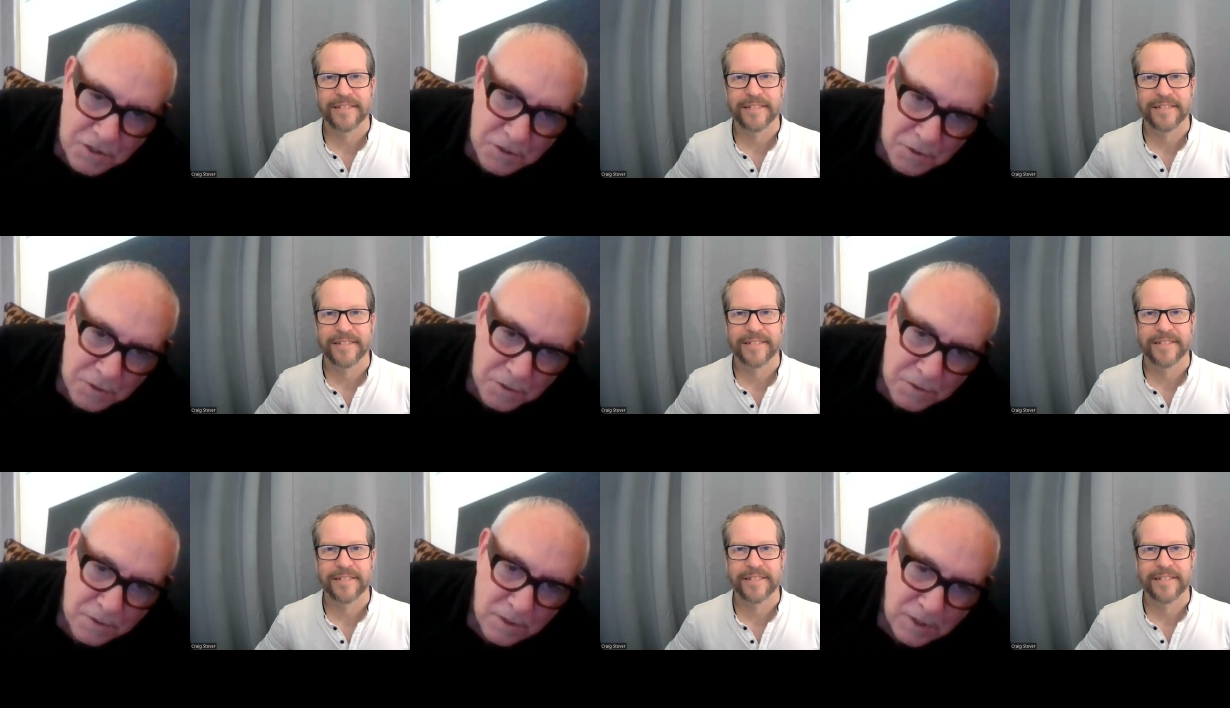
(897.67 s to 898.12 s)

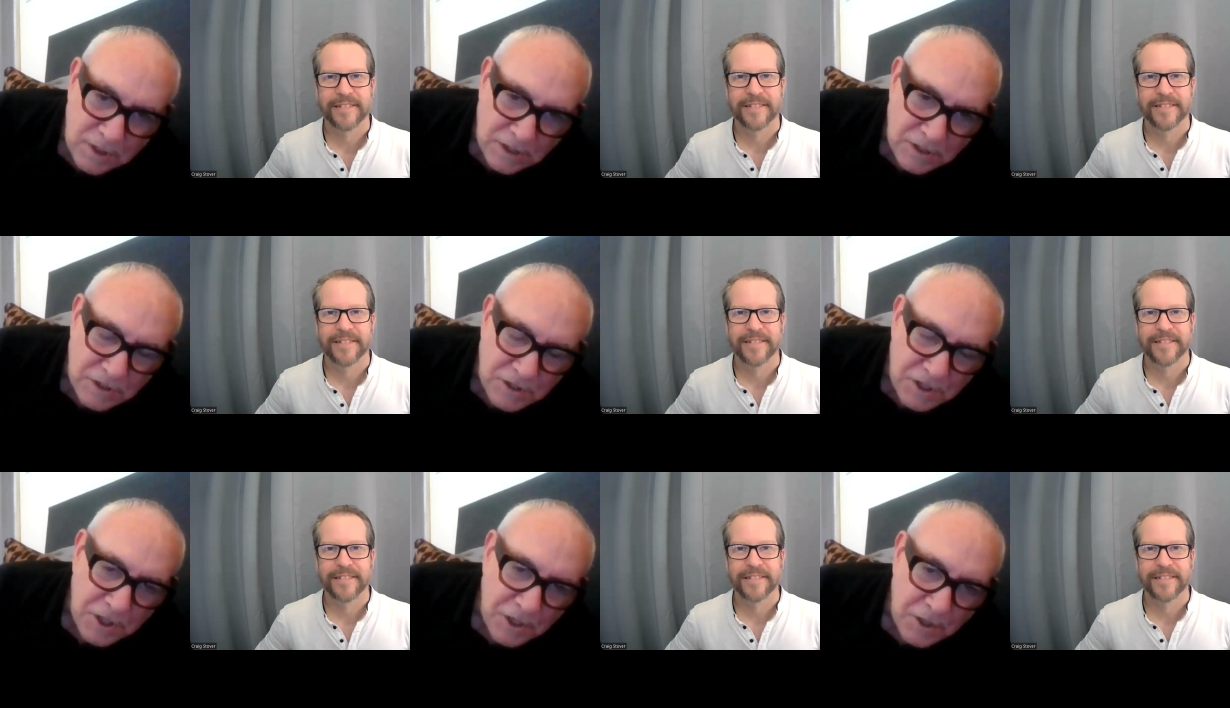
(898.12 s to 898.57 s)

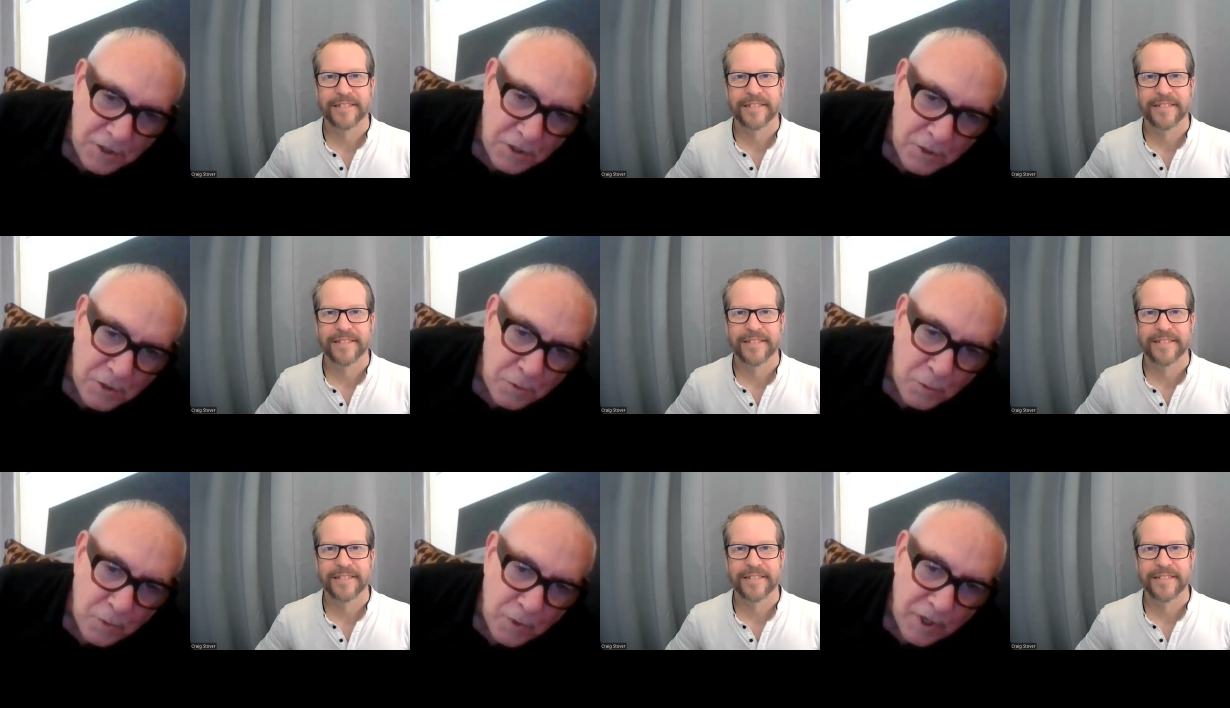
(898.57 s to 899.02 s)
Speaker 1: to
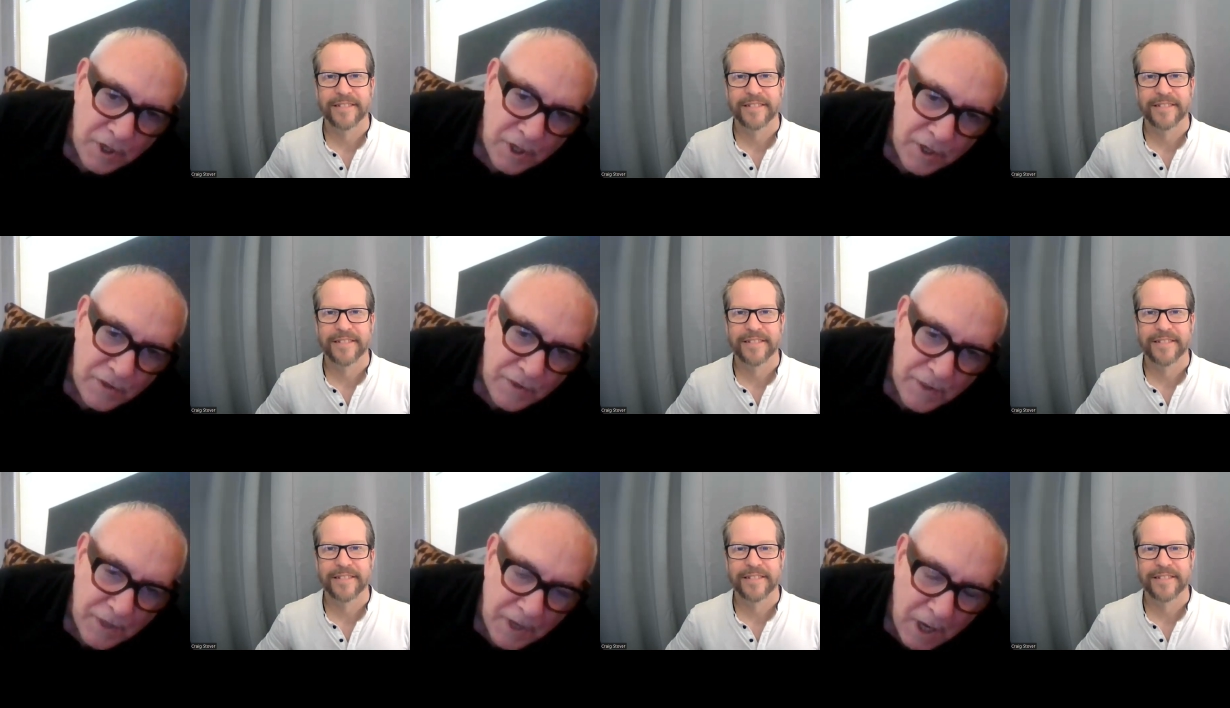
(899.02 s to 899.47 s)
continue
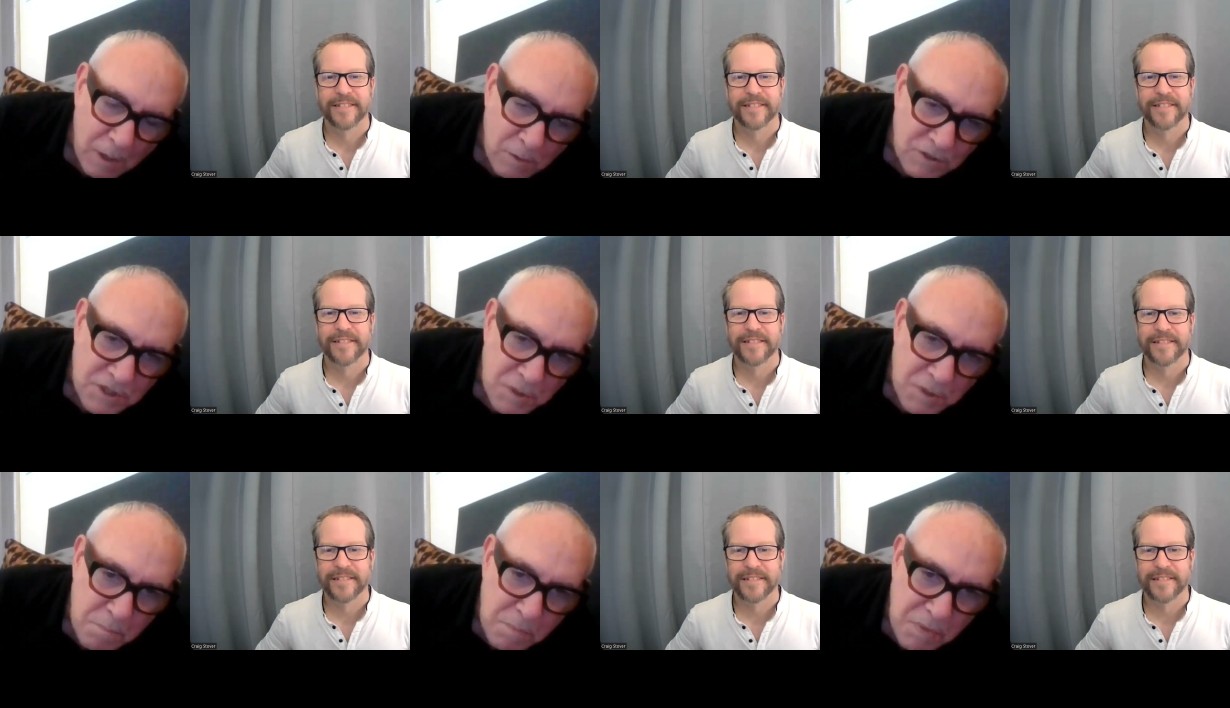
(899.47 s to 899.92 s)
with.
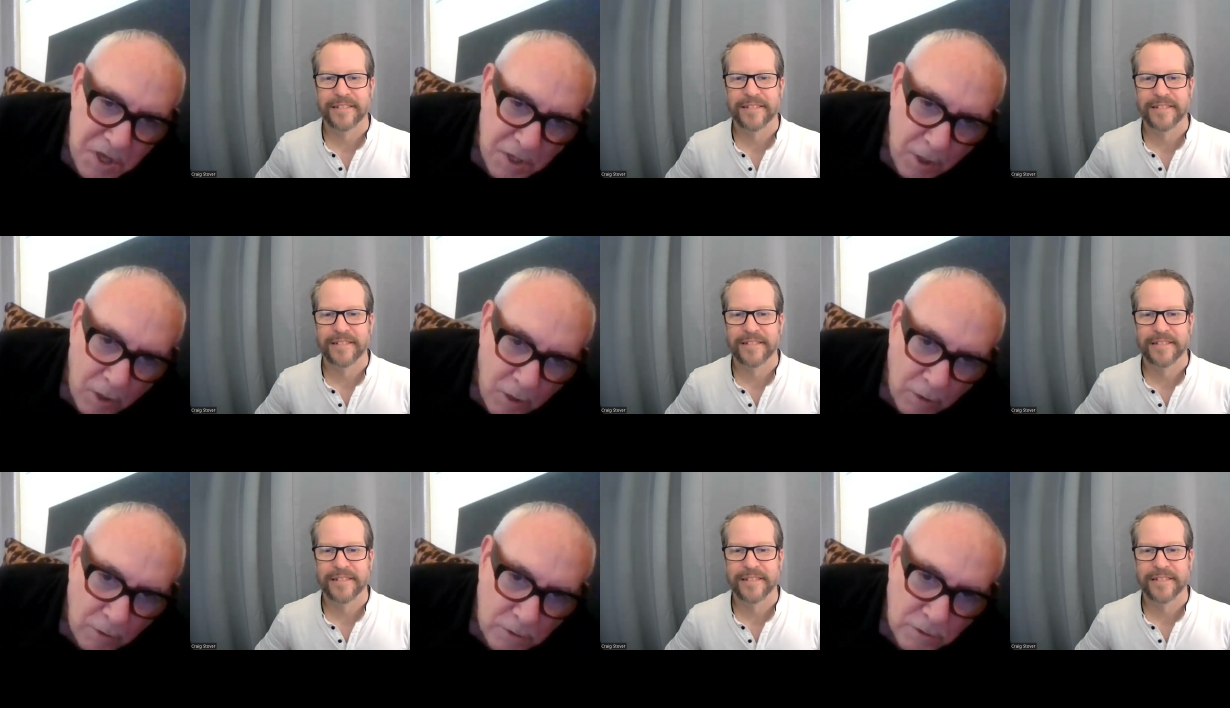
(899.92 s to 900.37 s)
And I was a
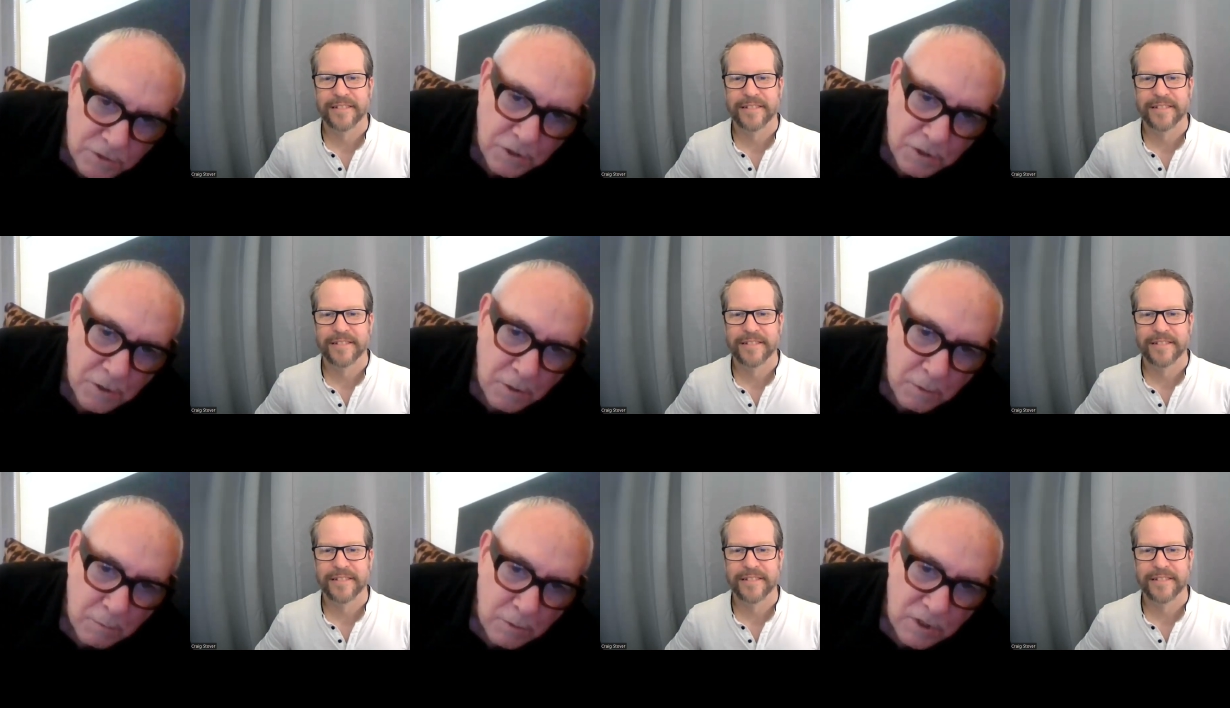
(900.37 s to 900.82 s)
bit
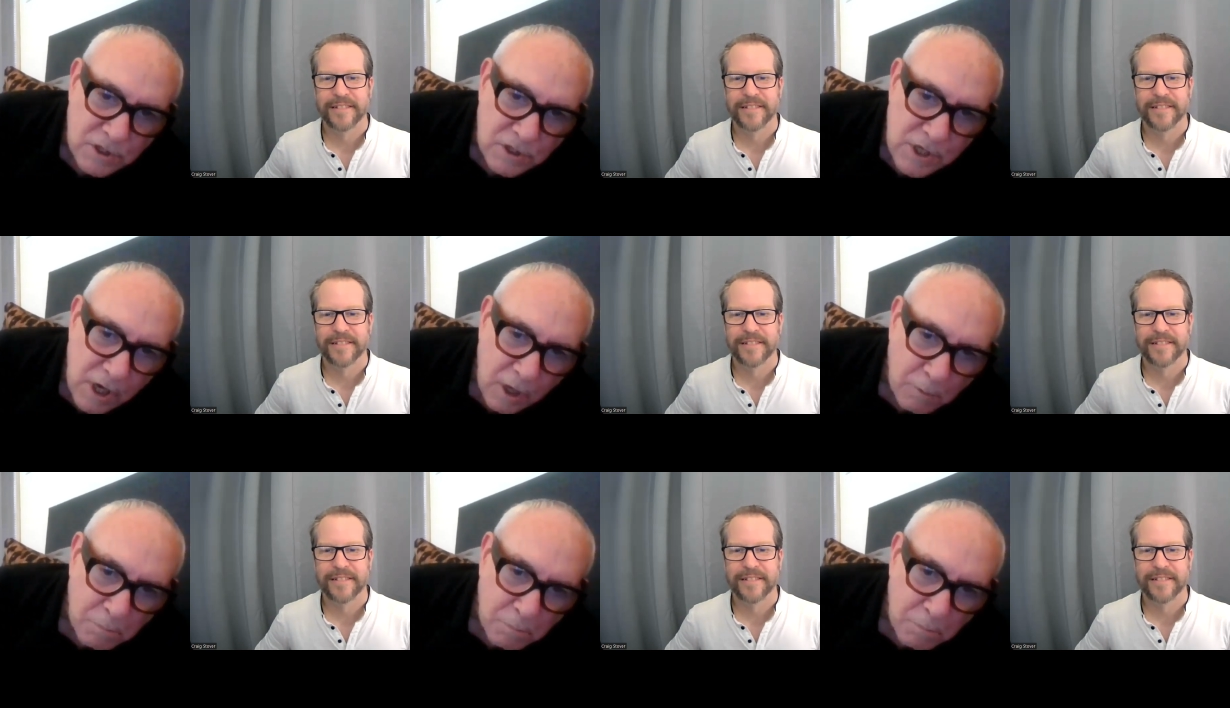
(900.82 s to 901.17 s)
older, which